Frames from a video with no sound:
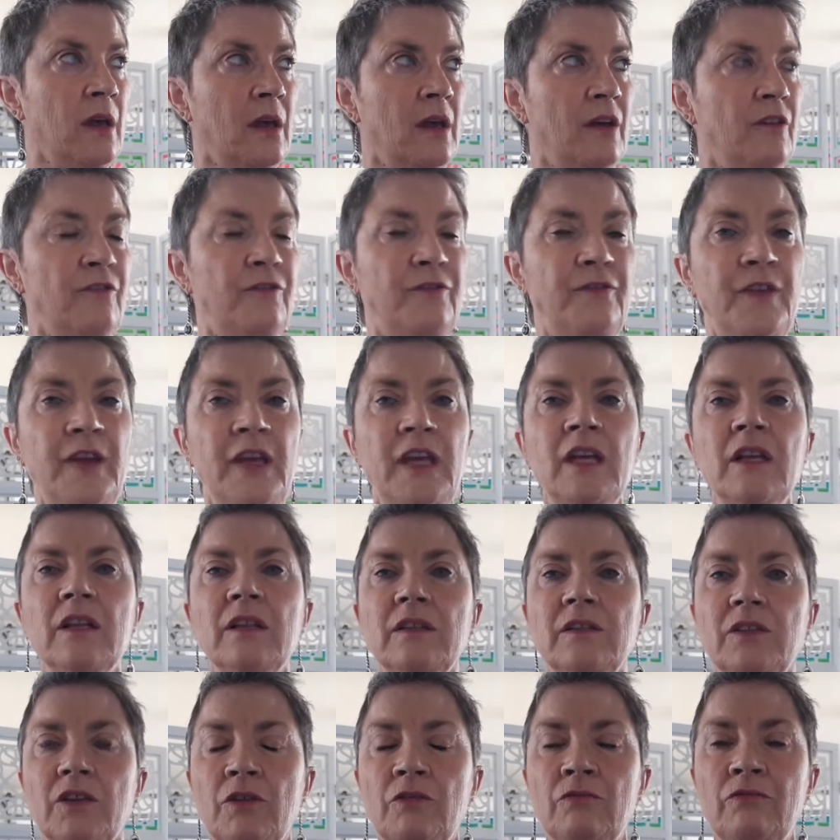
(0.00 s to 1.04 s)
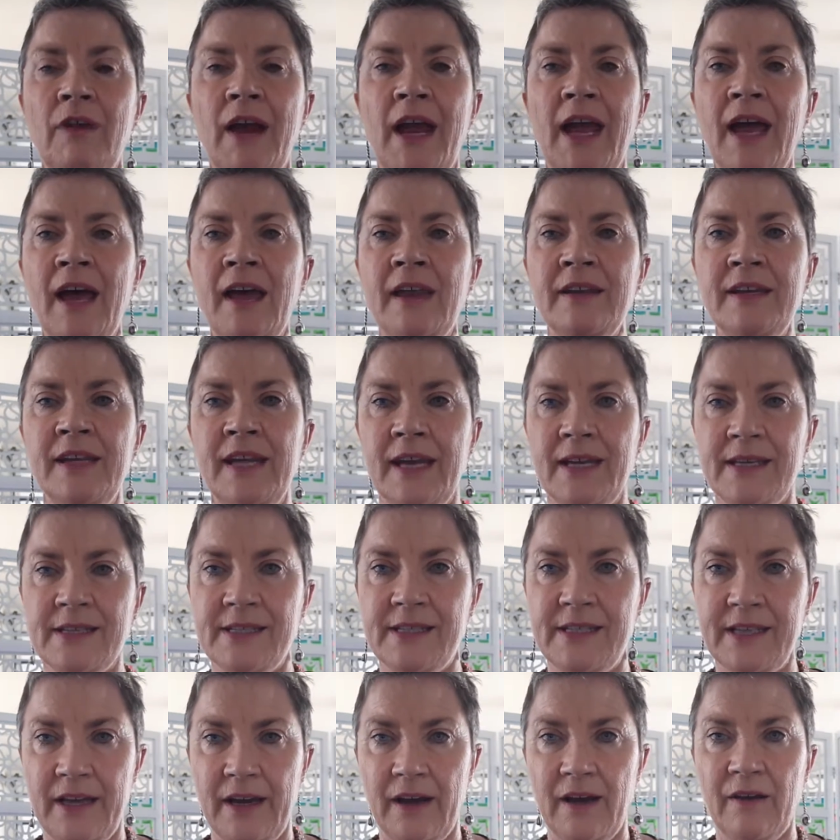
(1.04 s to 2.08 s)
field around
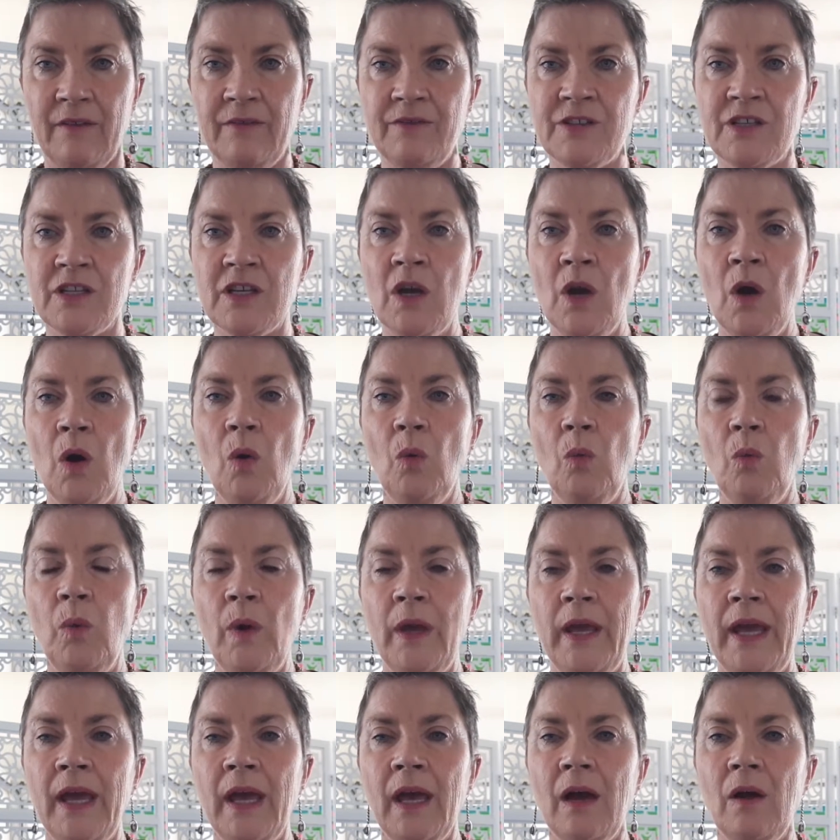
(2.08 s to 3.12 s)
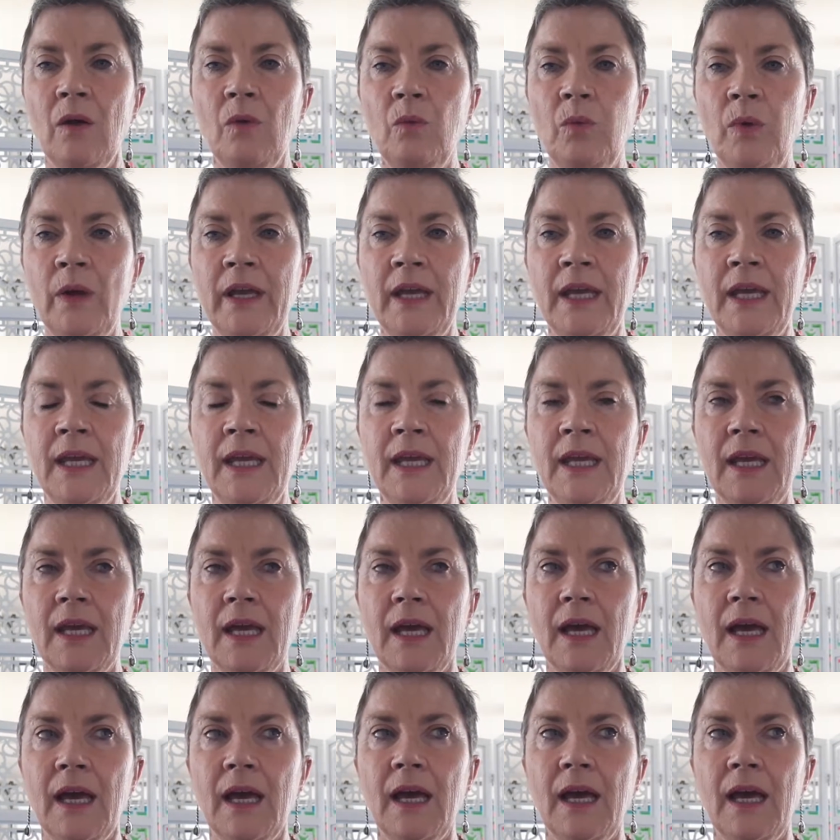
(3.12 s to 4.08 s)
ourselves where we